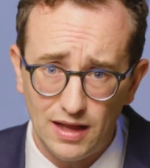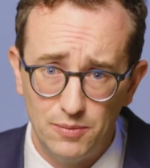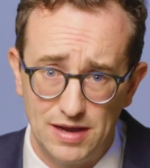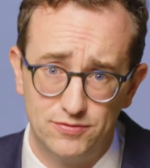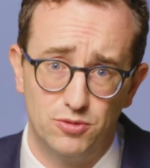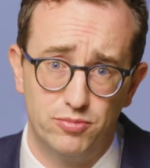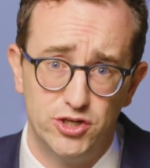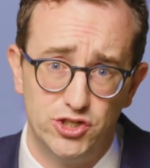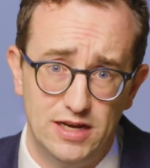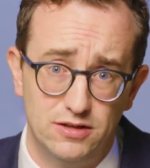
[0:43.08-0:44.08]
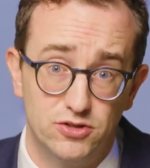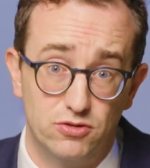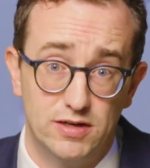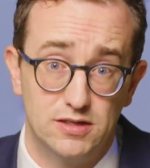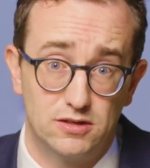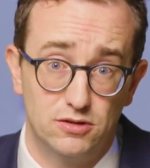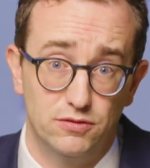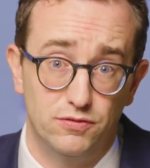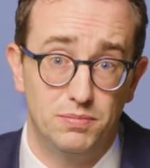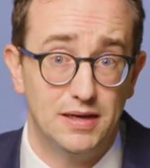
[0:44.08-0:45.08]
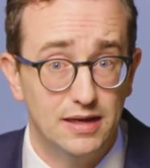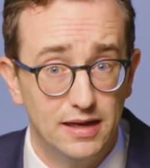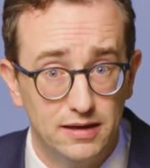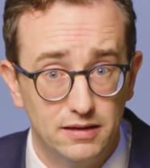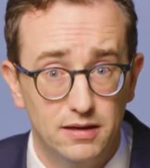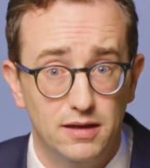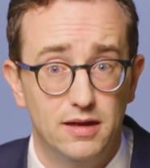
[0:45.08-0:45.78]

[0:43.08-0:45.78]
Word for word: and we have to appreciate there's a risk of bleeding,